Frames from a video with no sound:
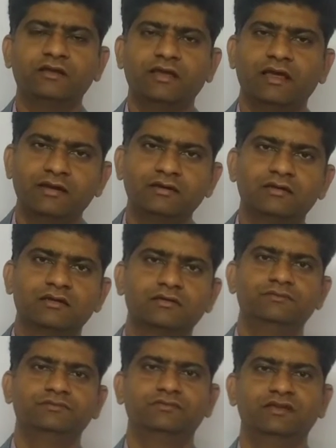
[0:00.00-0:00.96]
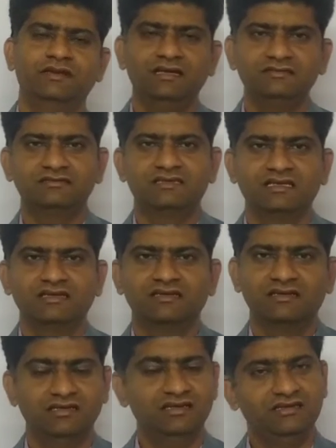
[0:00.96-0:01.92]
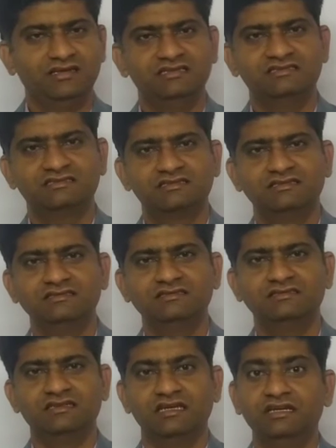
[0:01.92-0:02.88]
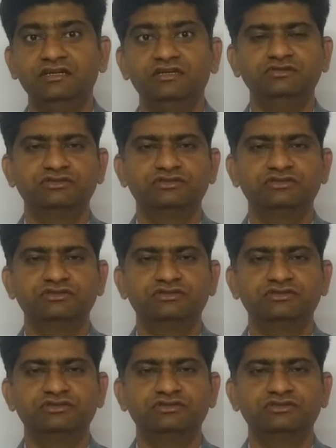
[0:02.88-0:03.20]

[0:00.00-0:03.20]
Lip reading: After character, the next thing in the list is